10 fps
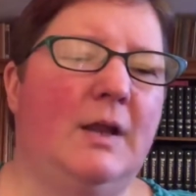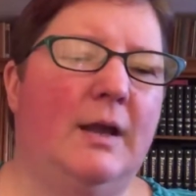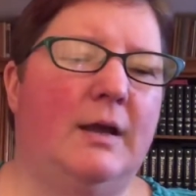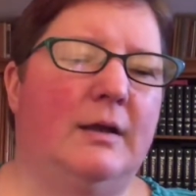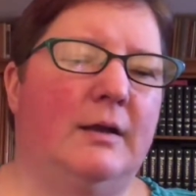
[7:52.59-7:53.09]

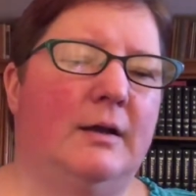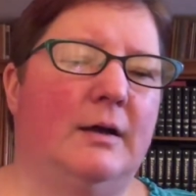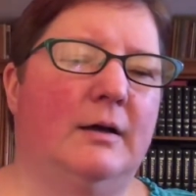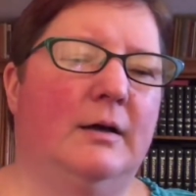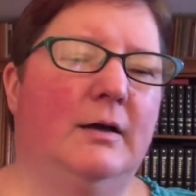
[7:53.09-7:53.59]
And
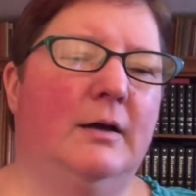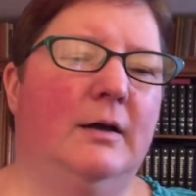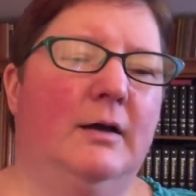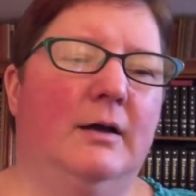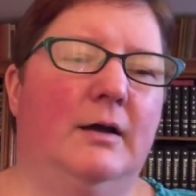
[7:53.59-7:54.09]

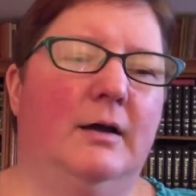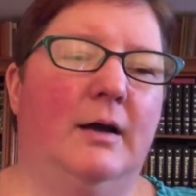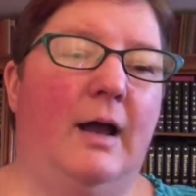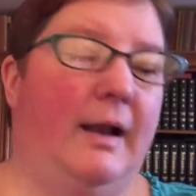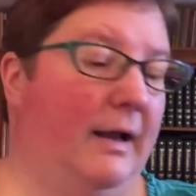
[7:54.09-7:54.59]

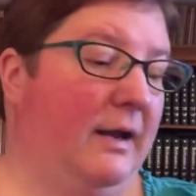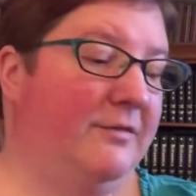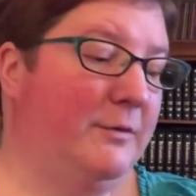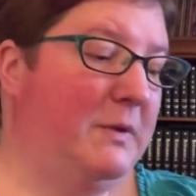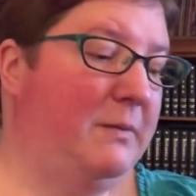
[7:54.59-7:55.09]
I got
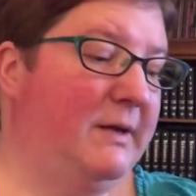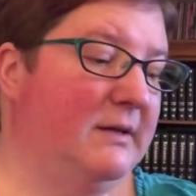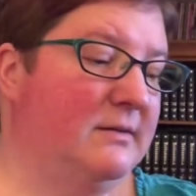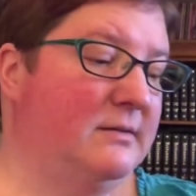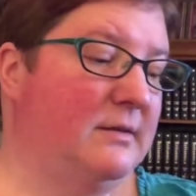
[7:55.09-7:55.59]
it for me
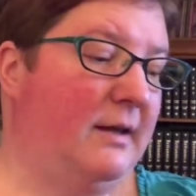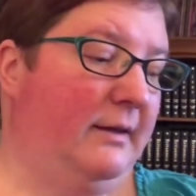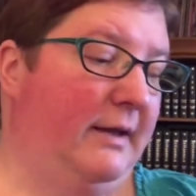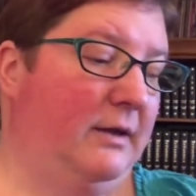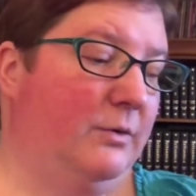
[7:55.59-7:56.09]
because I
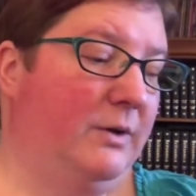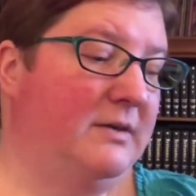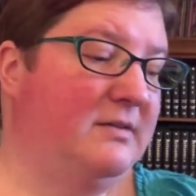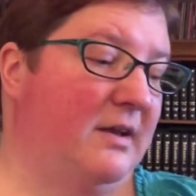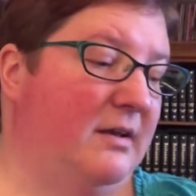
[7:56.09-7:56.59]
like what
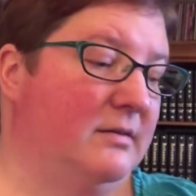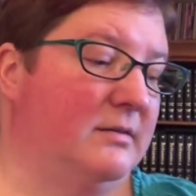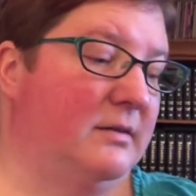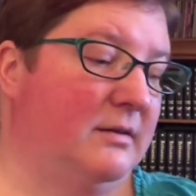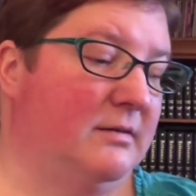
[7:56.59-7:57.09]
it
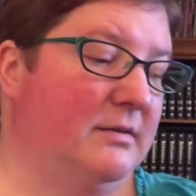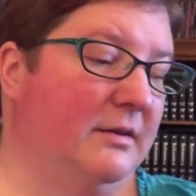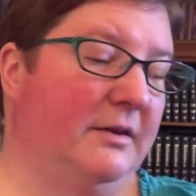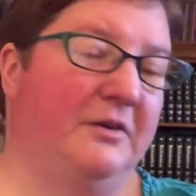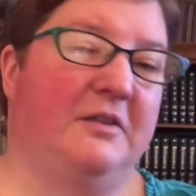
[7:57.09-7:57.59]
says. It's
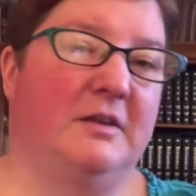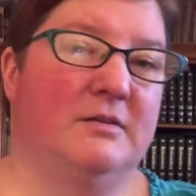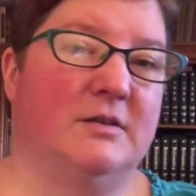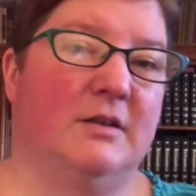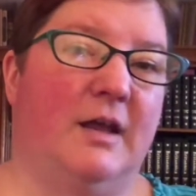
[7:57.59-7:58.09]
the little
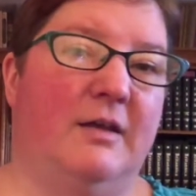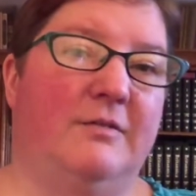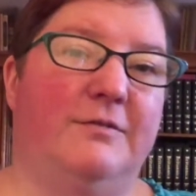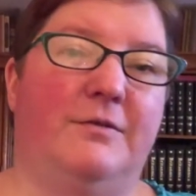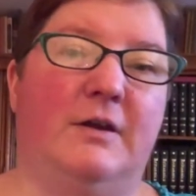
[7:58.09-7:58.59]
things in
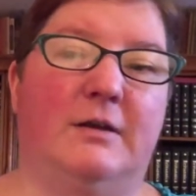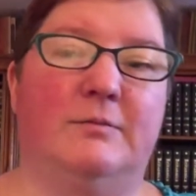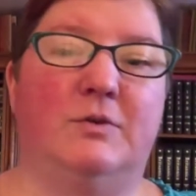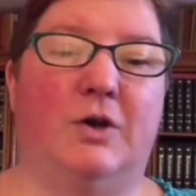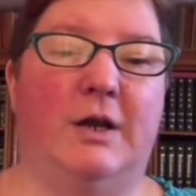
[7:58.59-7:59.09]
life, and
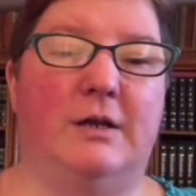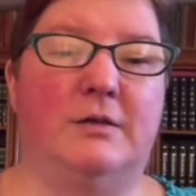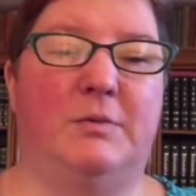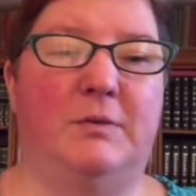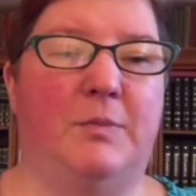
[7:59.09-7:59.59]
I'm trying
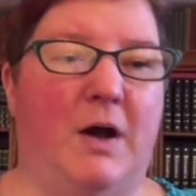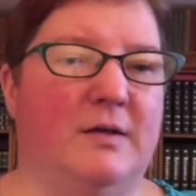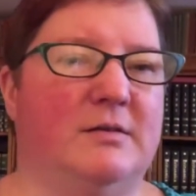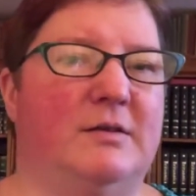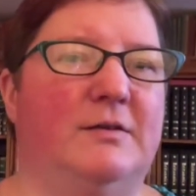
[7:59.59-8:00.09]
to be
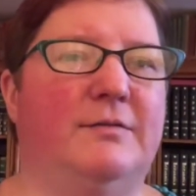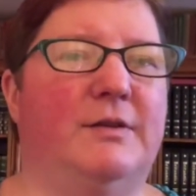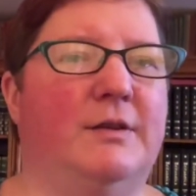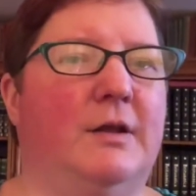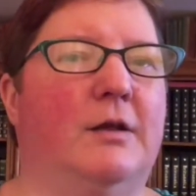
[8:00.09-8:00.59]
positive
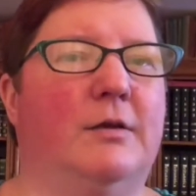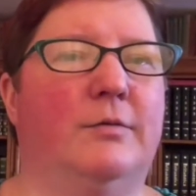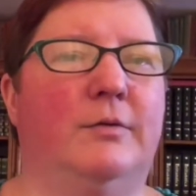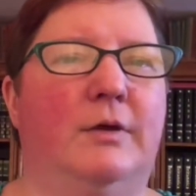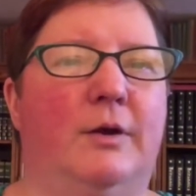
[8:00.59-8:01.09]
and think,
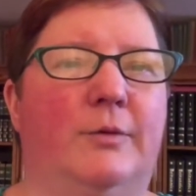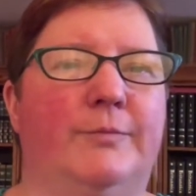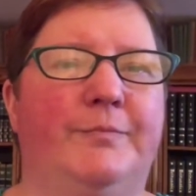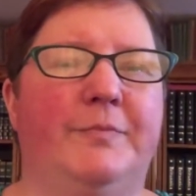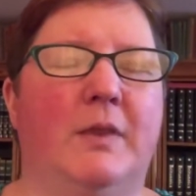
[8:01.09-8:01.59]
you
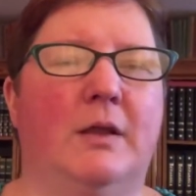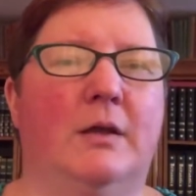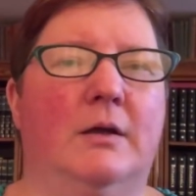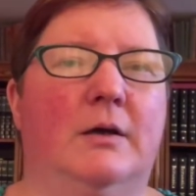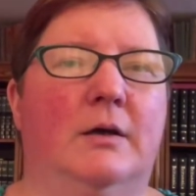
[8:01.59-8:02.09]

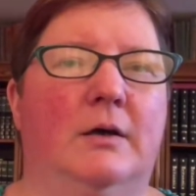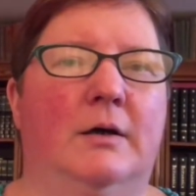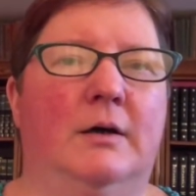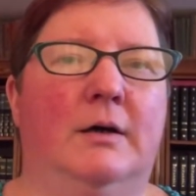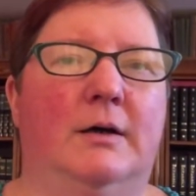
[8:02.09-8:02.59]

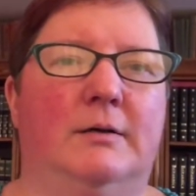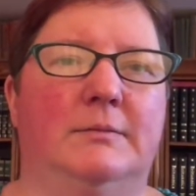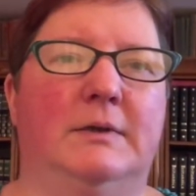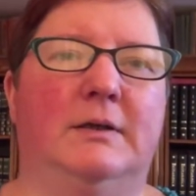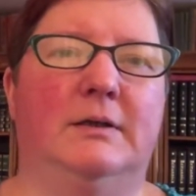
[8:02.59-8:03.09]
know,